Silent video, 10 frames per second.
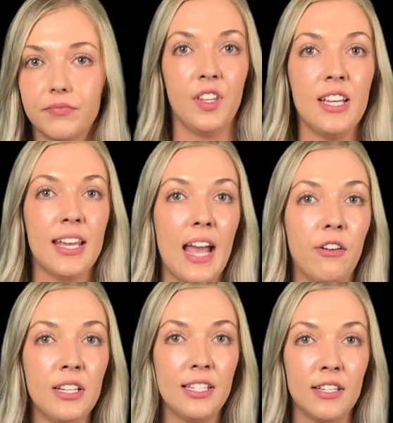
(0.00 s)
The
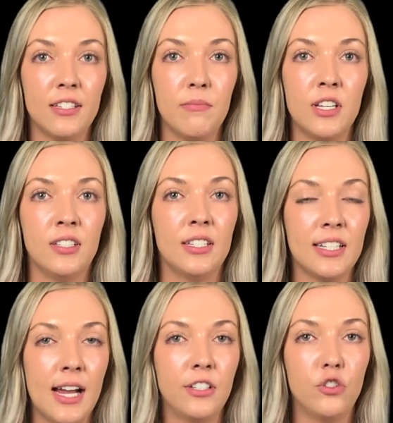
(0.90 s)
accounting system is
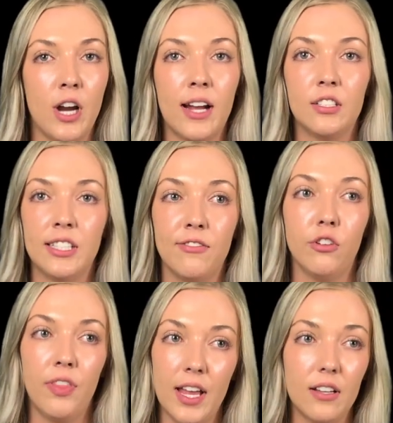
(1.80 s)
designed to track
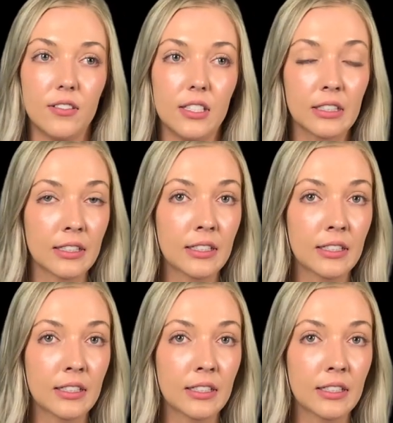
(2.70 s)
several things: